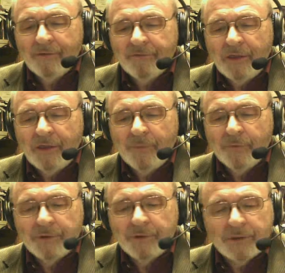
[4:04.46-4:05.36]
of the
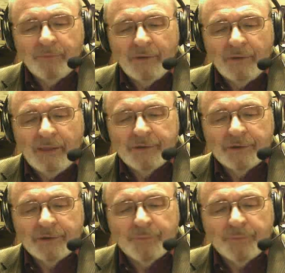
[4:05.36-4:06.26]
apron
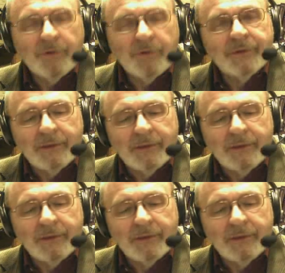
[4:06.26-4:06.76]
symbolizes purity.